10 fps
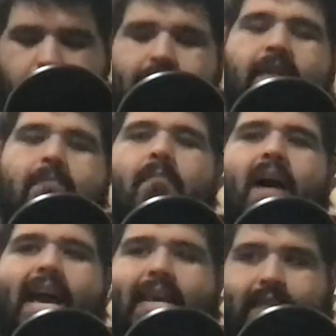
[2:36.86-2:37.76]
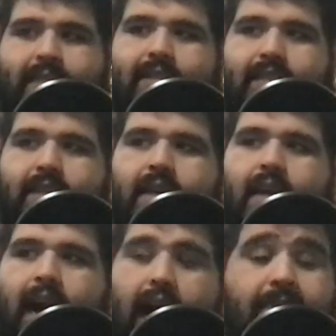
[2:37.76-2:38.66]
with the Mayans,
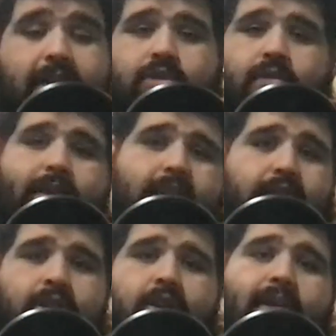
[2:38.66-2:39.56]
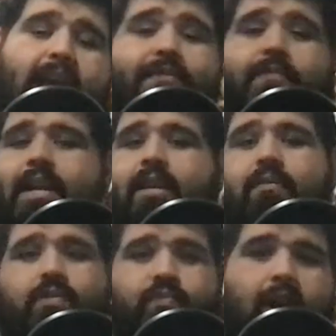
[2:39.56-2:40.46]
I'm enjoying the show. Everybody
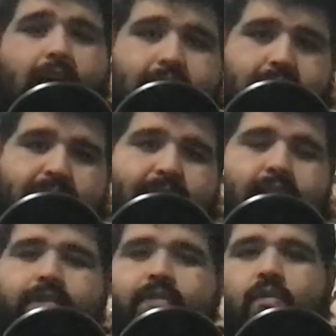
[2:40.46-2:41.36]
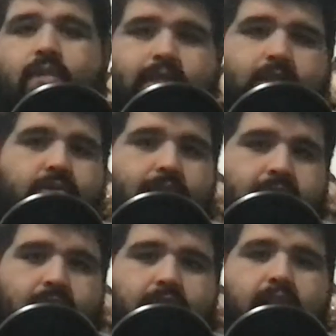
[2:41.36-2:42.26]
who's watching these videos, of course,
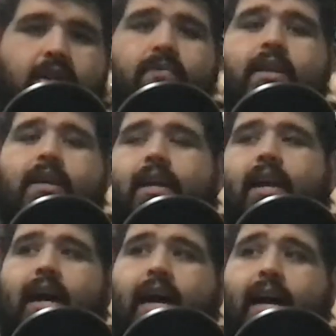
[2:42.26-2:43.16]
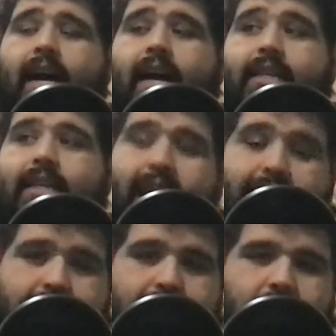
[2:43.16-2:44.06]
enjoys the show.
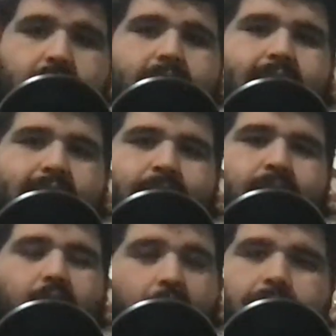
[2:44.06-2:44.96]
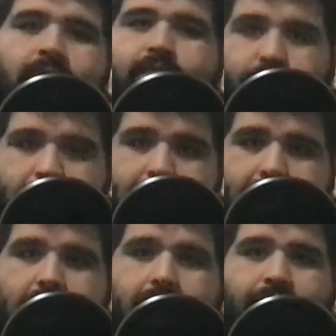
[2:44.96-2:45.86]
Yes, there is problems with
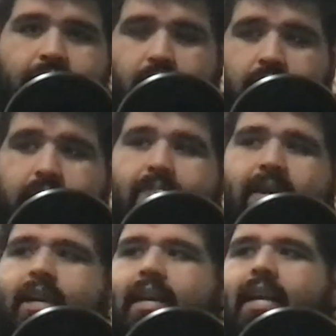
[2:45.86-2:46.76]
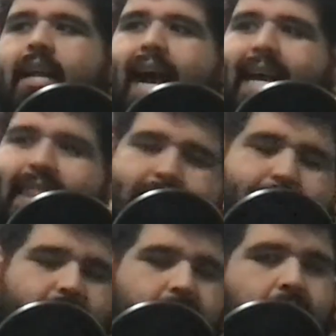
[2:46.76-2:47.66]
it, of course, but I
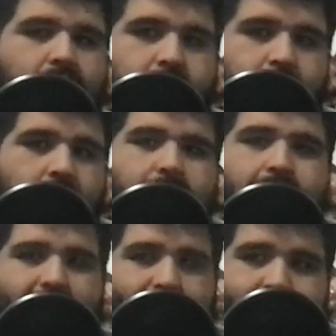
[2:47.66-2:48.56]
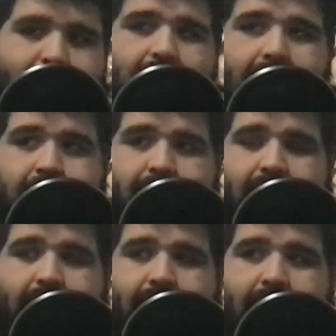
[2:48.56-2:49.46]
think for the most part, Mayans has
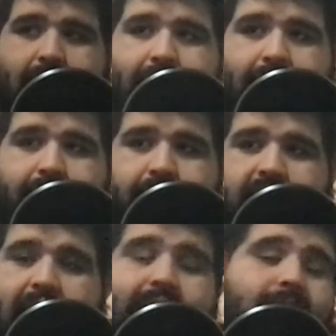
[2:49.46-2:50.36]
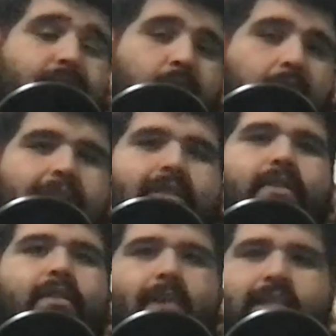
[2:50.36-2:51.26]
been a nice
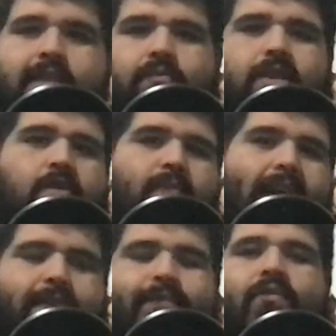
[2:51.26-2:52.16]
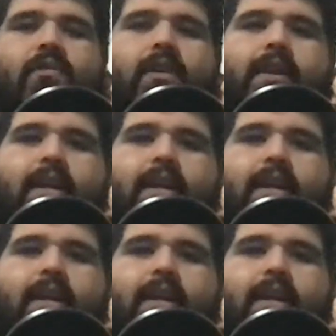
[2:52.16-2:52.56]
watch, especially, you know, waiting for